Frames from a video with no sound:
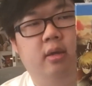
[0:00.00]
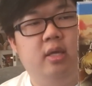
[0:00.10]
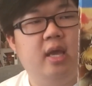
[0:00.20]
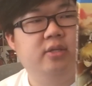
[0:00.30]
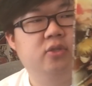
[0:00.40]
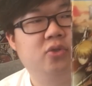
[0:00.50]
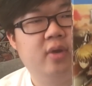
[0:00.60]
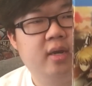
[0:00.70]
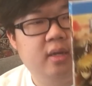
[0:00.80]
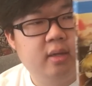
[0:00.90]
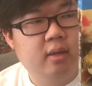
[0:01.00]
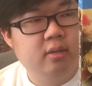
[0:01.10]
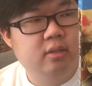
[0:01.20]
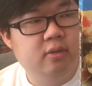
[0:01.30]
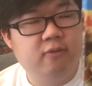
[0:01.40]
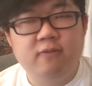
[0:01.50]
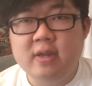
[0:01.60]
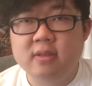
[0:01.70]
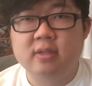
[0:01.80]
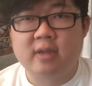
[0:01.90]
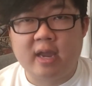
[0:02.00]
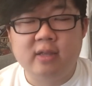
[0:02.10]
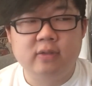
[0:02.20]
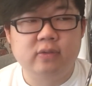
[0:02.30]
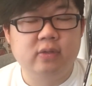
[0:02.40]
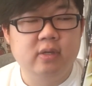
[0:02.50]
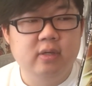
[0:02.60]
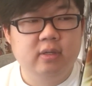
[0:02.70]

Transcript: he has to try to to defeat the titans